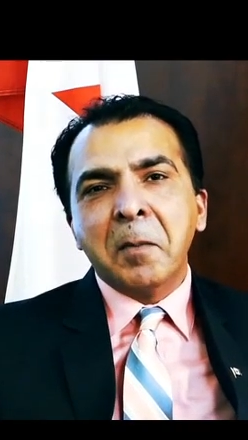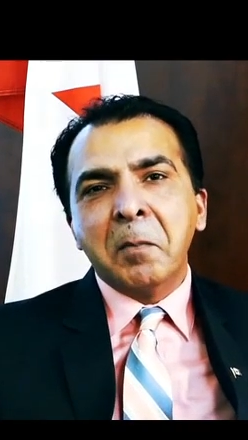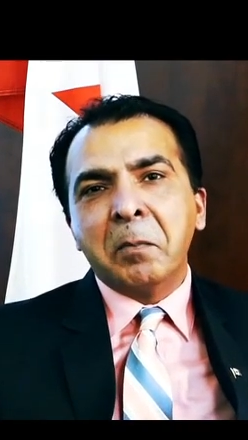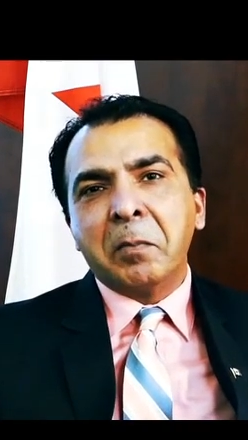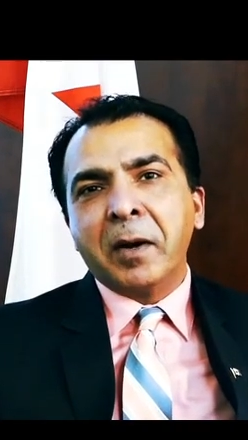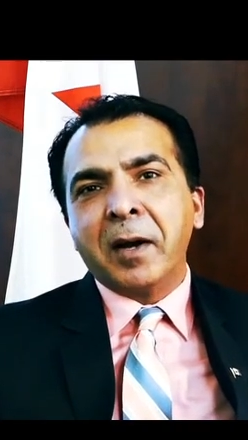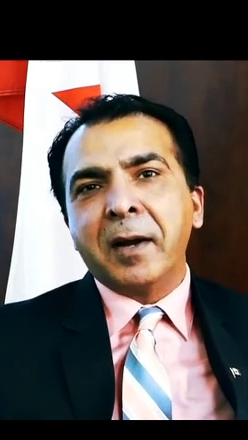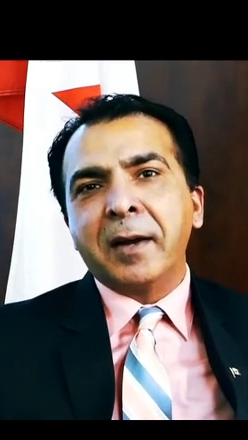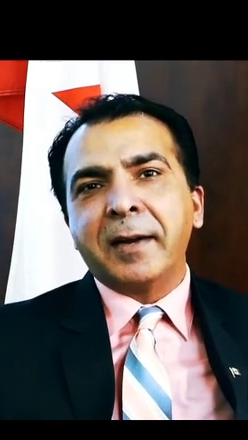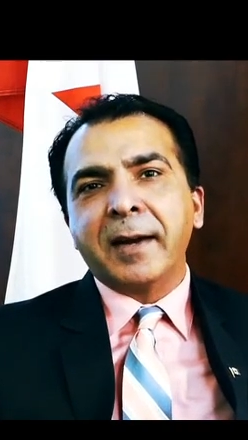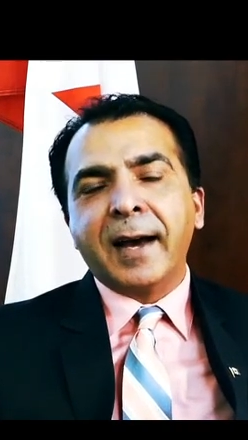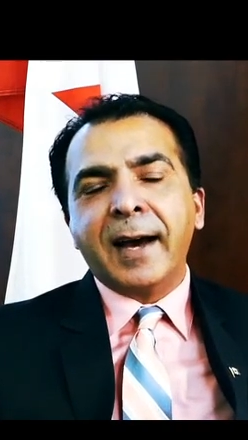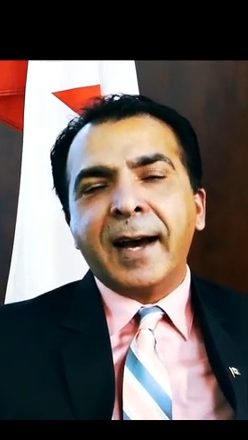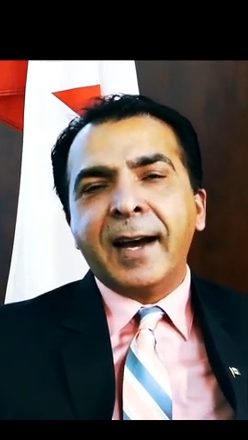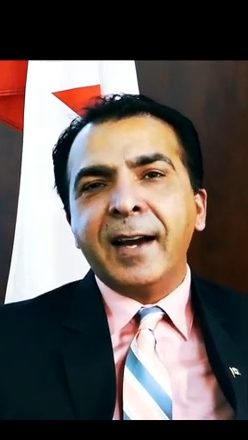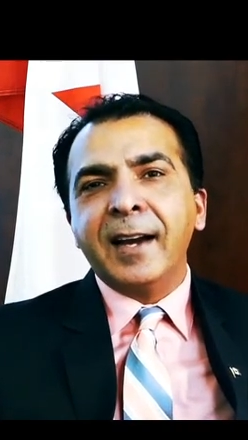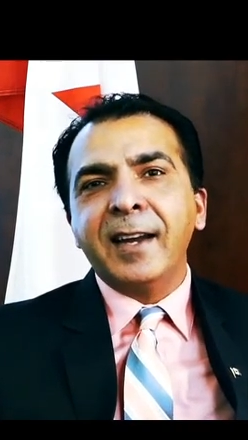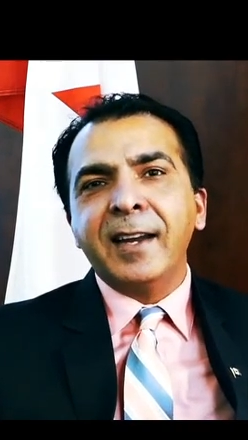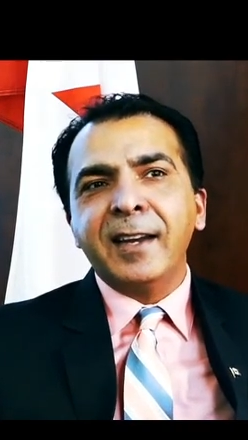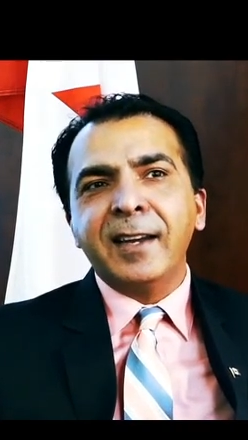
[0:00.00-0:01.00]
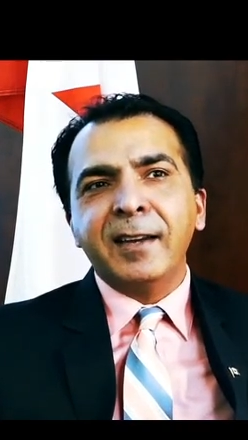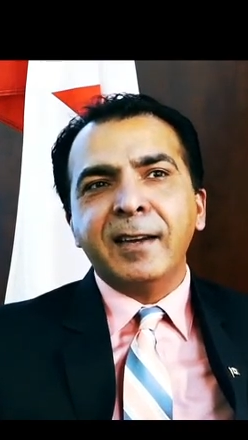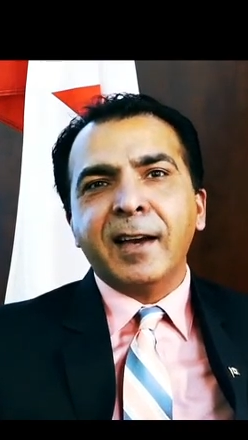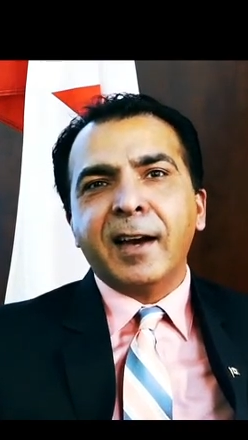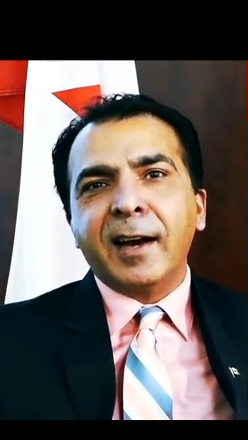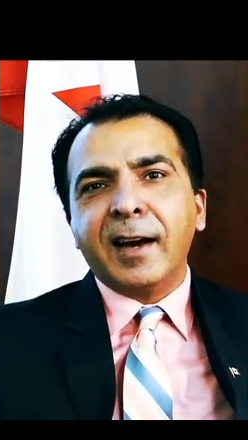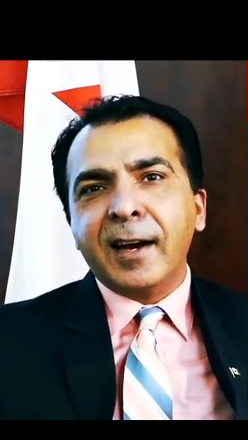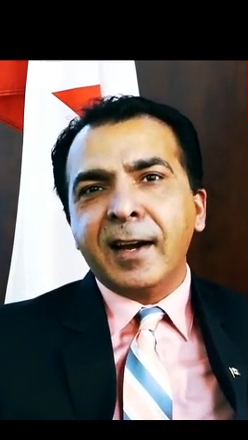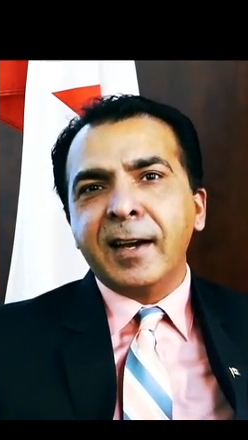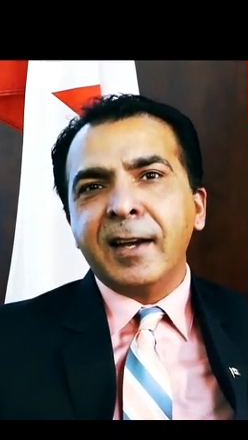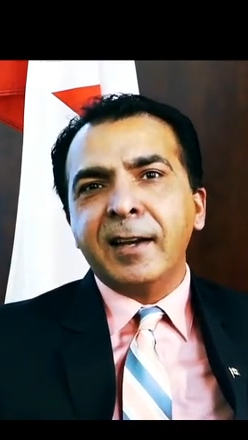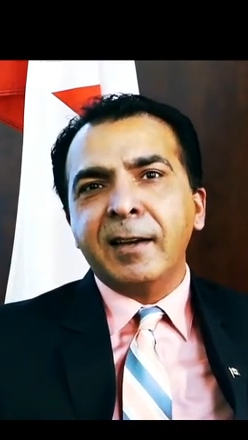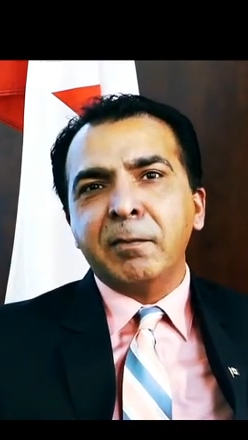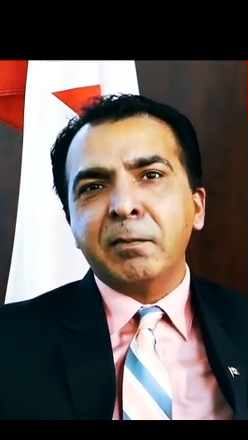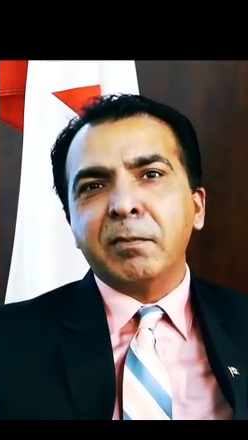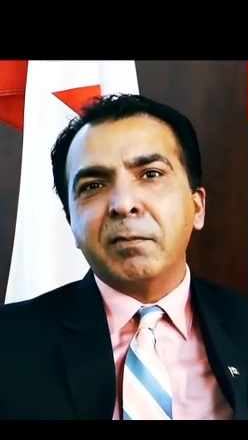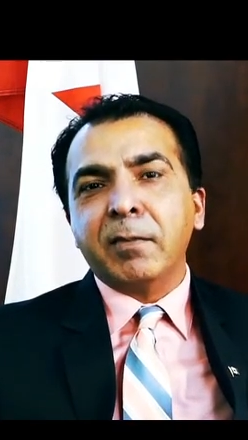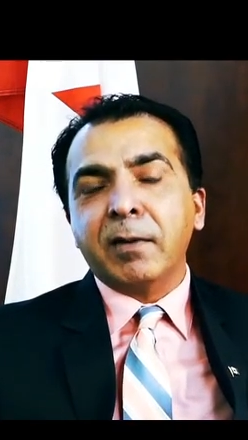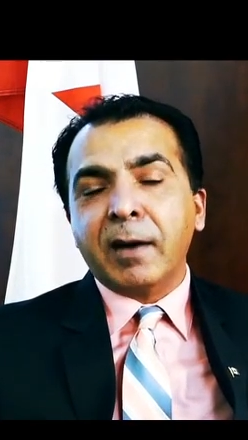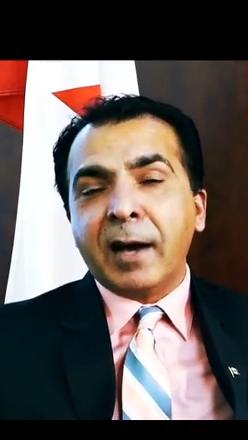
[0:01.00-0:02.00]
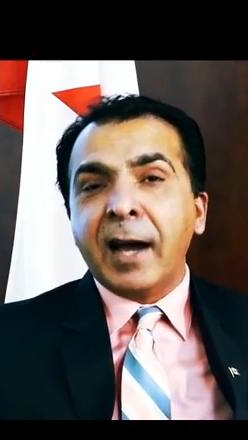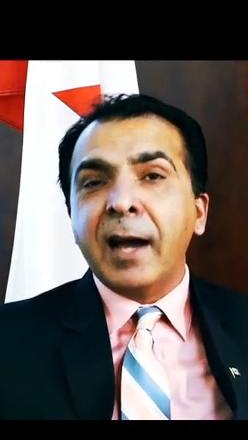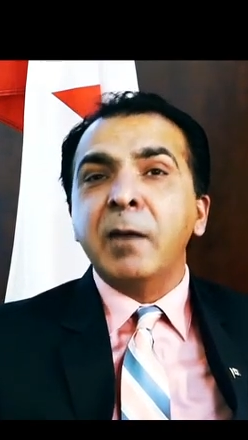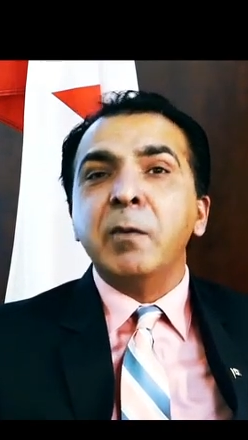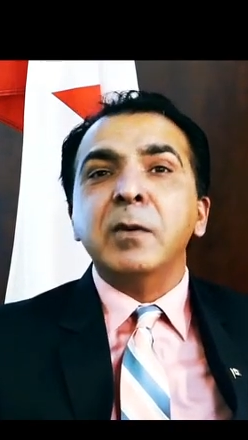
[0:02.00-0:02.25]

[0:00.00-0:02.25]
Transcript: But I